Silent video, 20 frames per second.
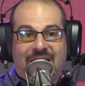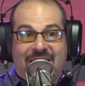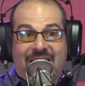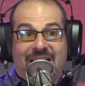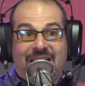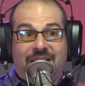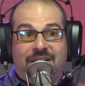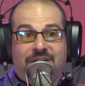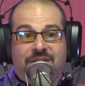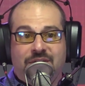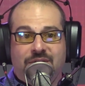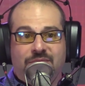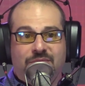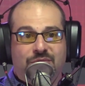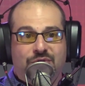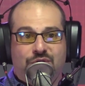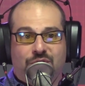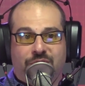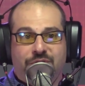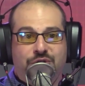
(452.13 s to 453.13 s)
And
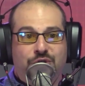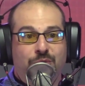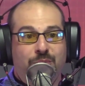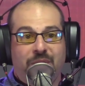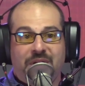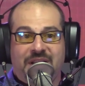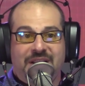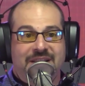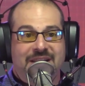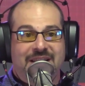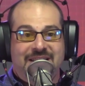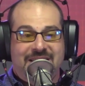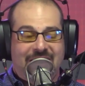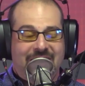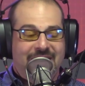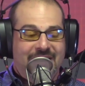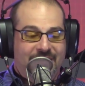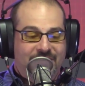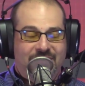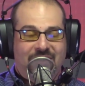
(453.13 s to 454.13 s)
Charles, you bring in the
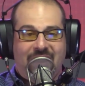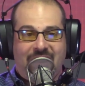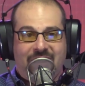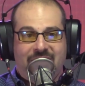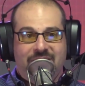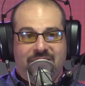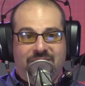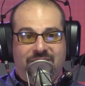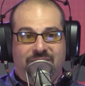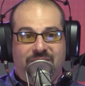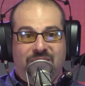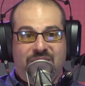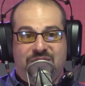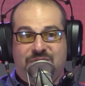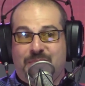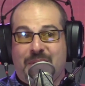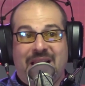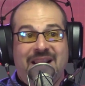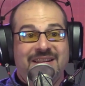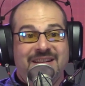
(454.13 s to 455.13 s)
data that the
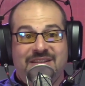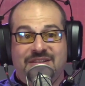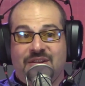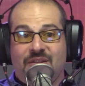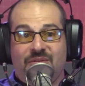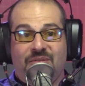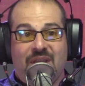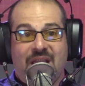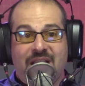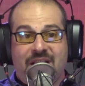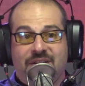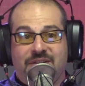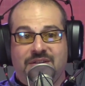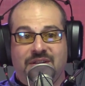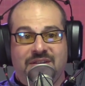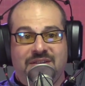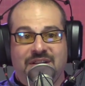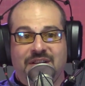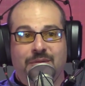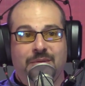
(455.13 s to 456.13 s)
spend isn't there to
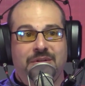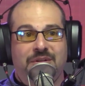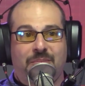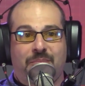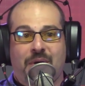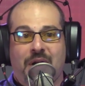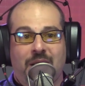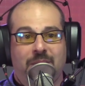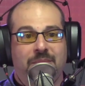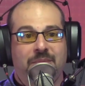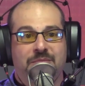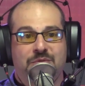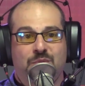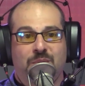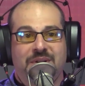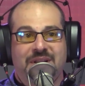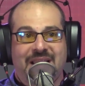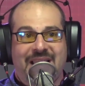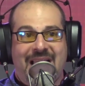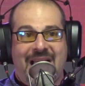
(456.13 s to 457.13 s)
deal with the problems
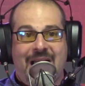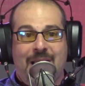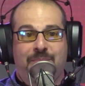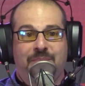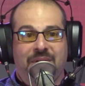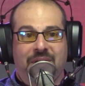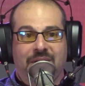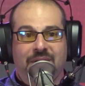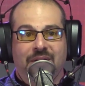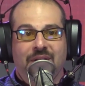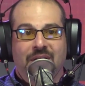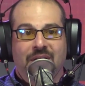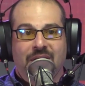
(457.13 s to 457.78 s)
when they happen.